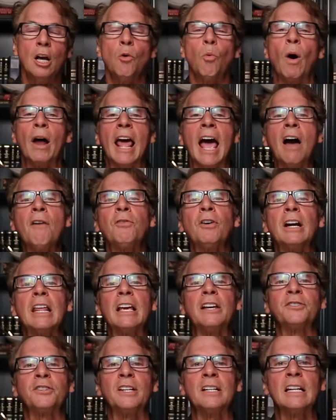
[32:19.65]
Whatever it
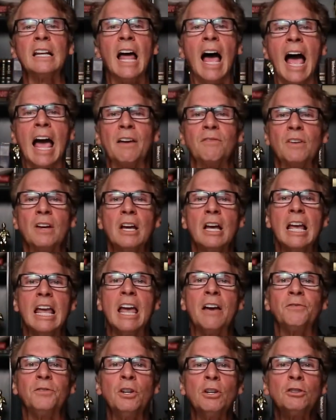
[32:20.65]
is in life,
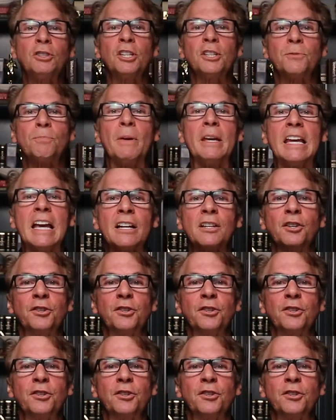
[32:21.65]
if you just begin